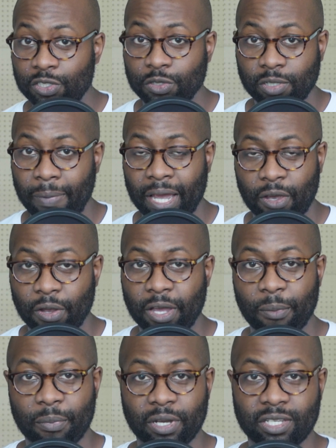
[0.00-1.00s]
to tobacco
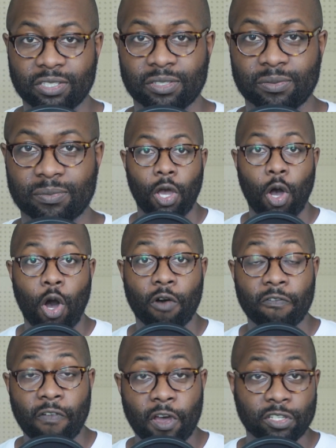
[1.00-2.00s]
companies. Our
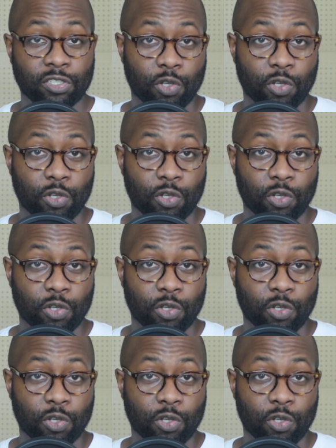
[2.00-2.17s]
first